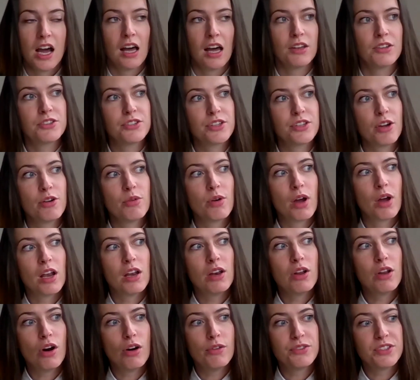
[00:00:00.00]
And so a
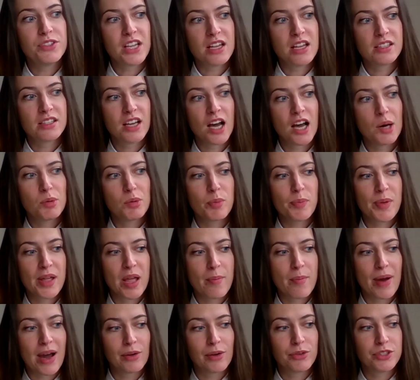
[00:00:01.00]
lot of CSR will be
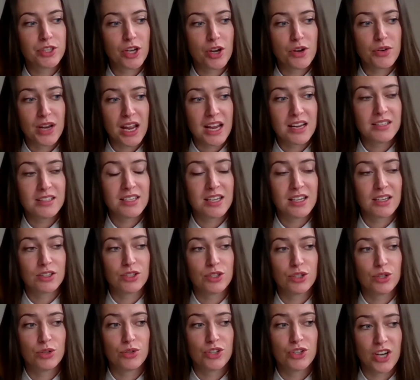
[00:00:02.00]
about donating
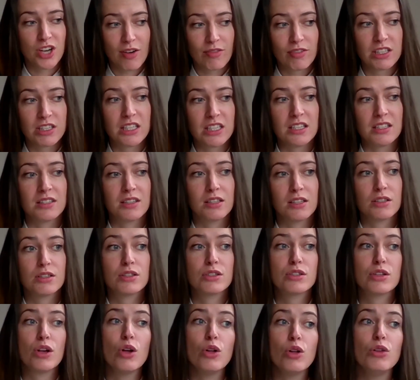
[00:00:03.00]
to charities that
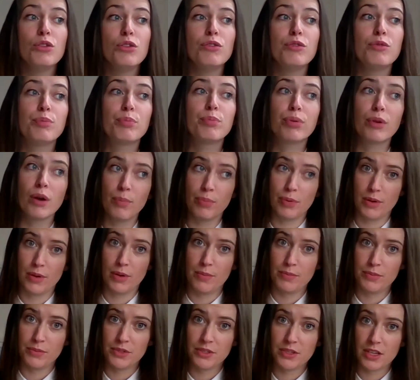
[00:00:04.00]
solve
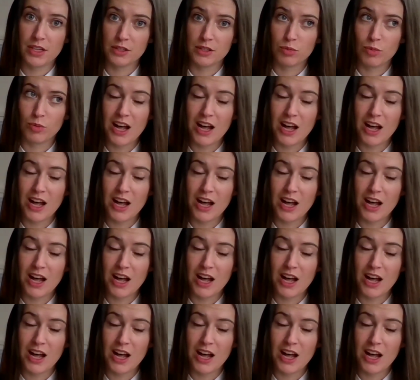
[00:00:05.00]
problems as